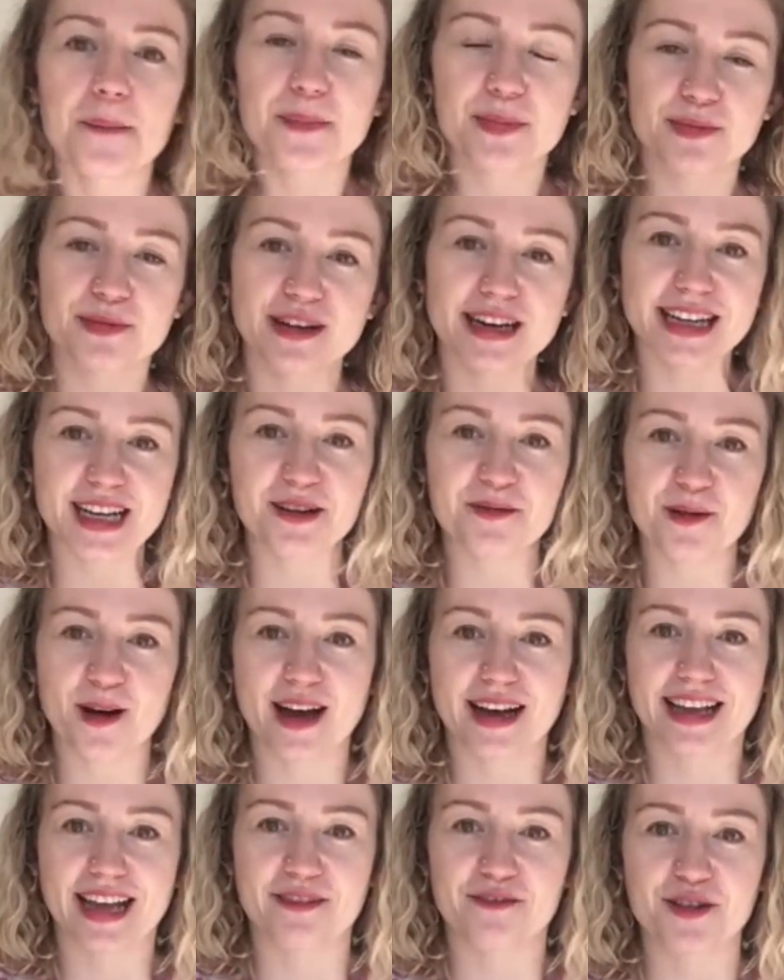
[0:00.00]
Brilliant
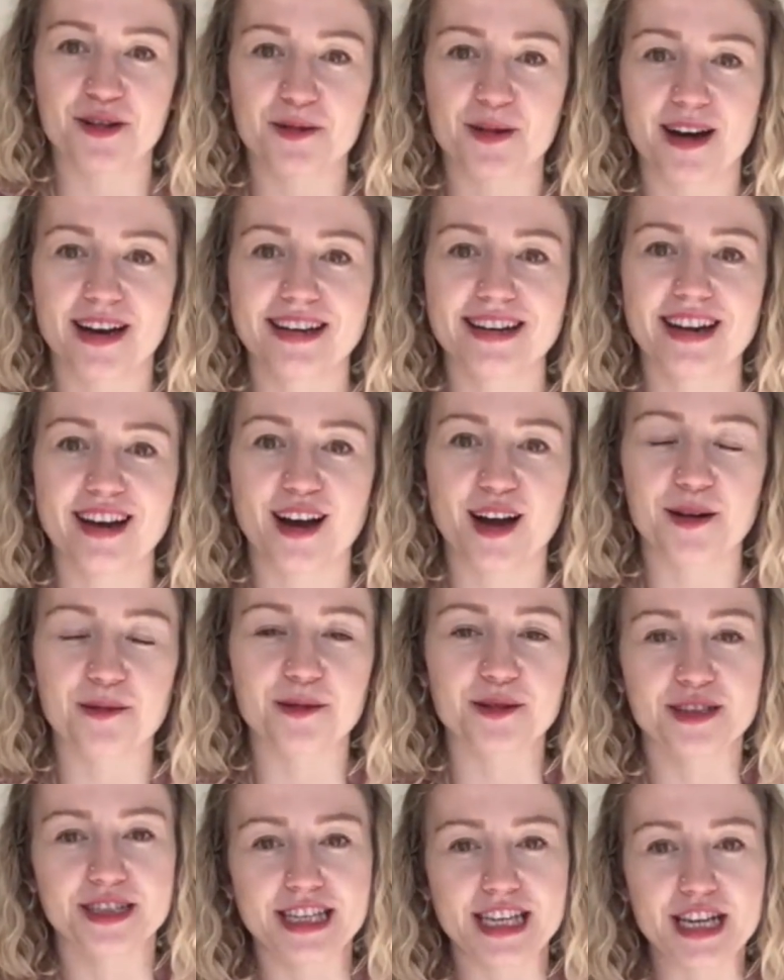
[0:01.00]
work, everyone. I
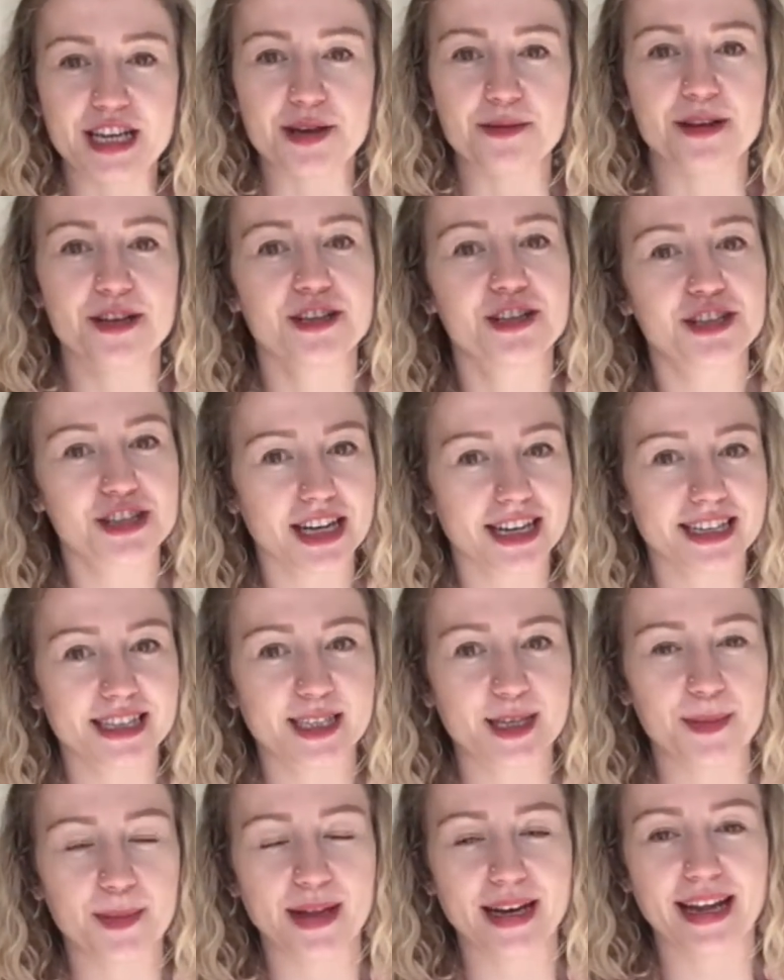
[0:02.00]
will see you in
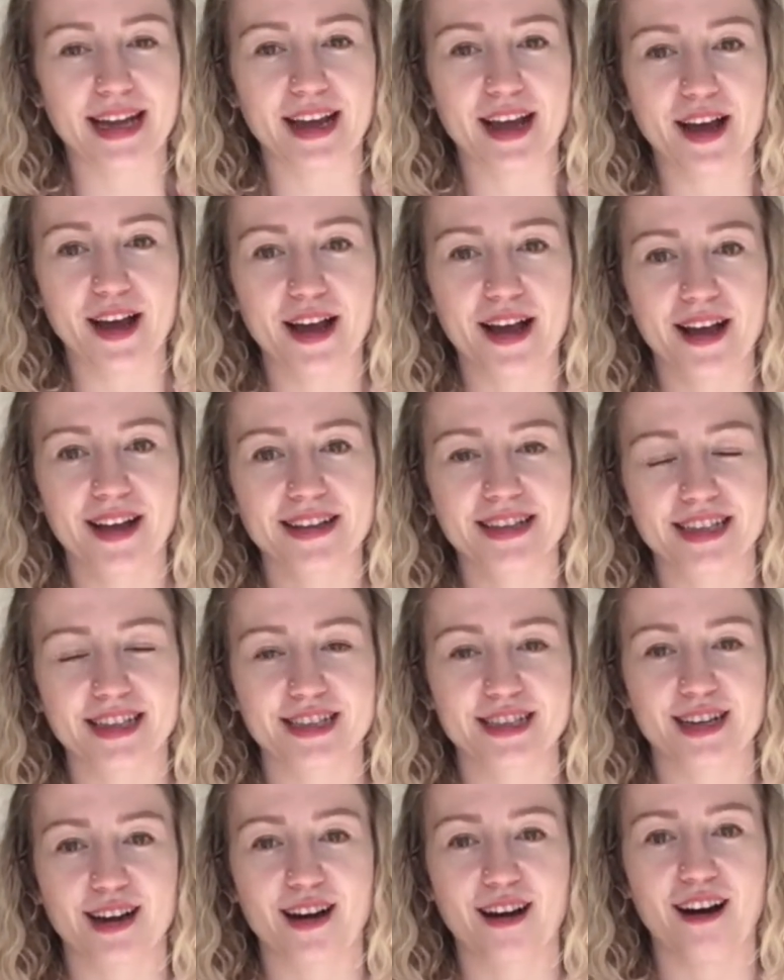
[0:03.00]
just a minute to
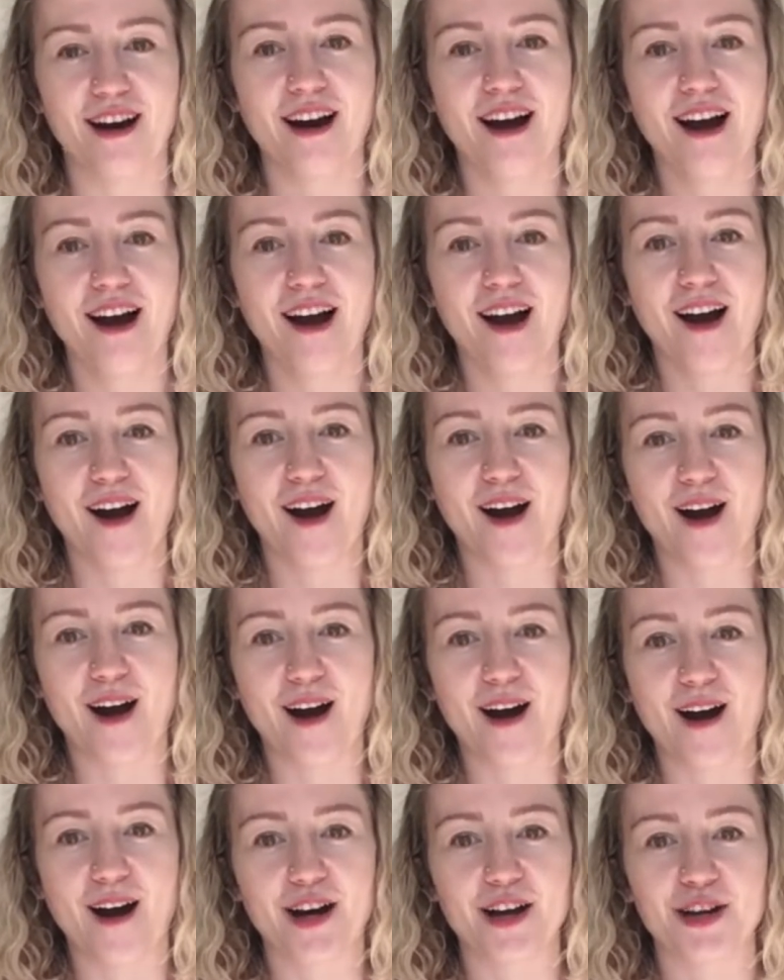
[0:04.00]
start
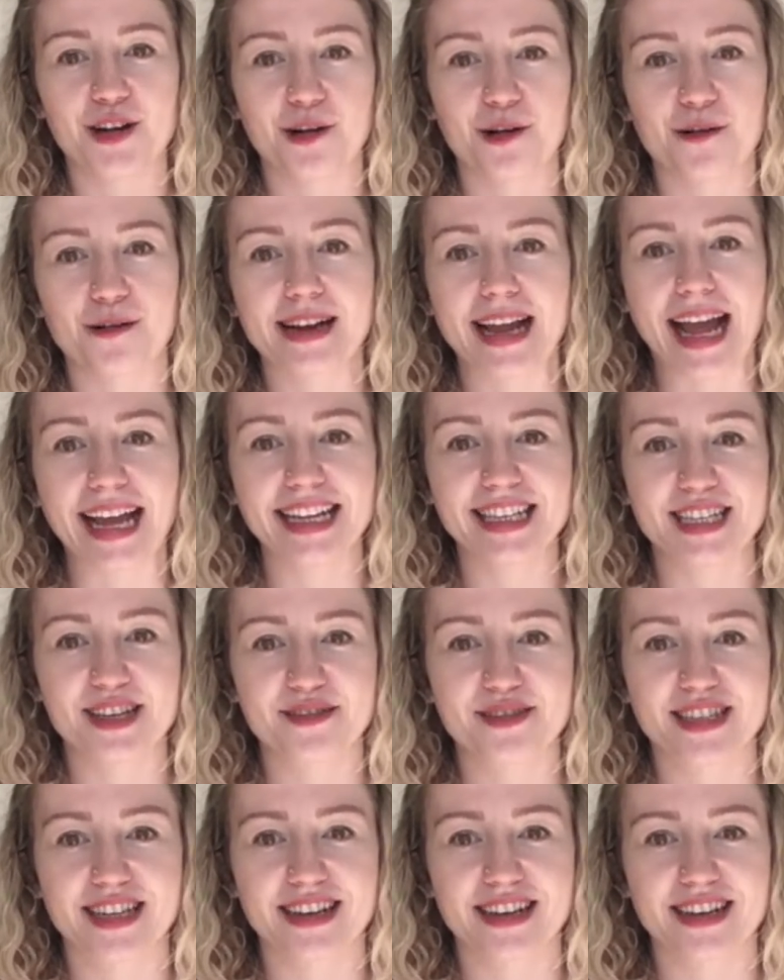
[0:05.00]
our creative